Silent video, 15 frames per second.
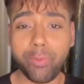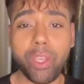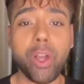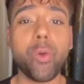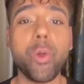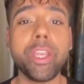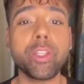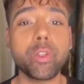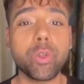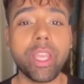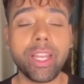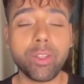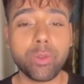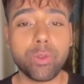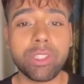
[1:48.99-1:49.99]
We are going to
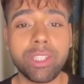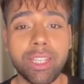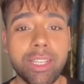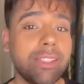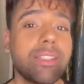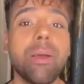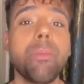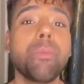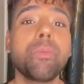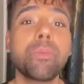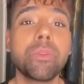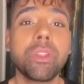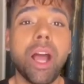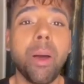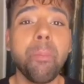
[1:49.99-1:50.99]
get to see some
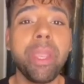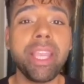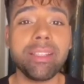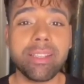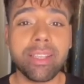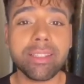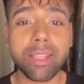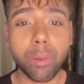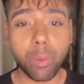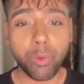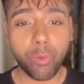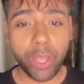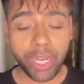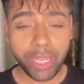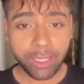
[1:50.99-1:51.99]
amazing summer
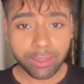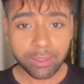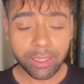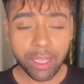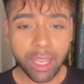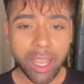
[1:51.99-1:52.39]
weddings.